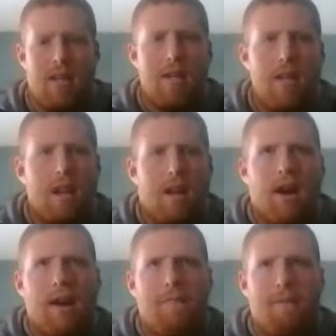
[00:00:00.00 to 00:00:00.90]
you know,
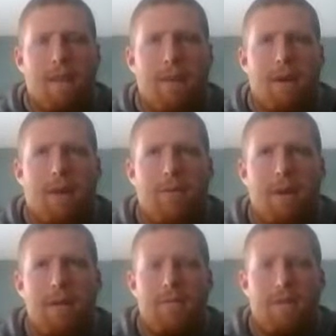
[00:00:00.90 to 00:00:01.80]
I've picked up other
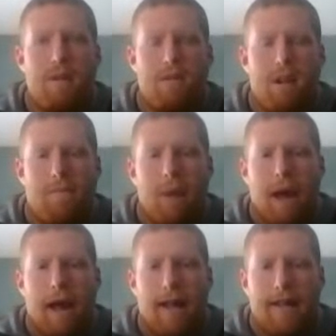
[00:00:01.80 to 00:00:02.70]
Cabela's brand rods. They're not
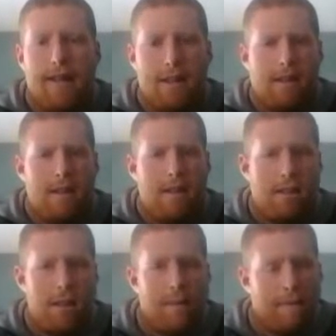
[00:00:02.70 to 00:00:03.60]
bad.
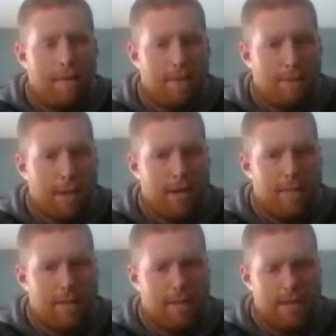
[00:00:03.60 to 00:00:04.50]
They're not my favorite by any
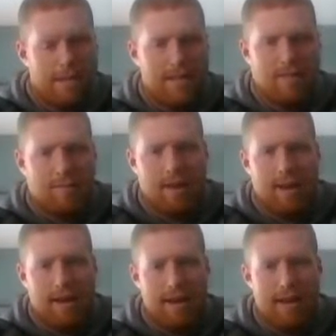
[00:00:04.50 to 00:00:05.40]
means. This
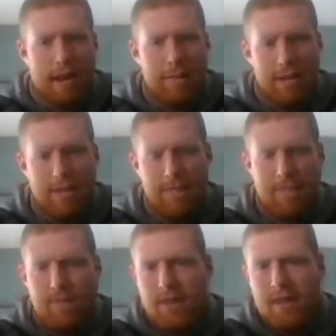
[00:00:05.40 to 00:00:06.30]
rod, I mean,
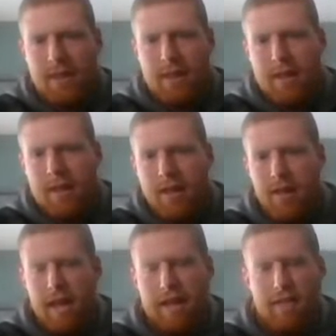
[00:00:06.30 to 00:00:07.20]

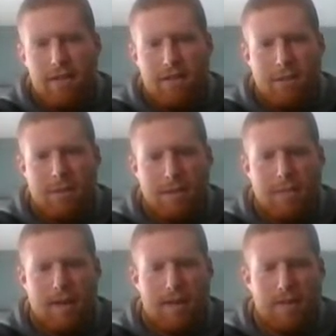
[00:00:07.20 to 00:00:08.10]
they have those Cabela's
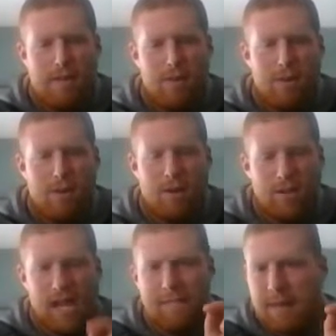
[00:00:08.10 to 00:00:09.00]
Spotted that are
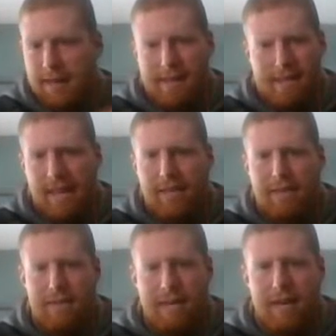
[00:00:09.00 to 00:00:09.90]
$200. I'd pick this
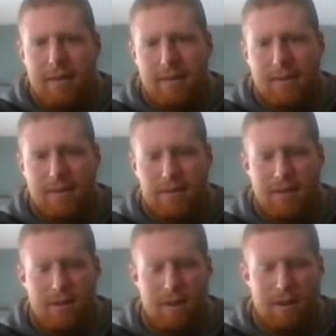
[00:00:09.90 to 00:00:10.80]
every time over
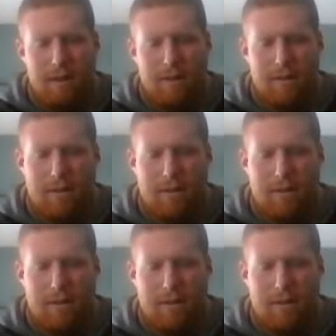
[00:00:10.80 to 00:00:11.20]
one of those.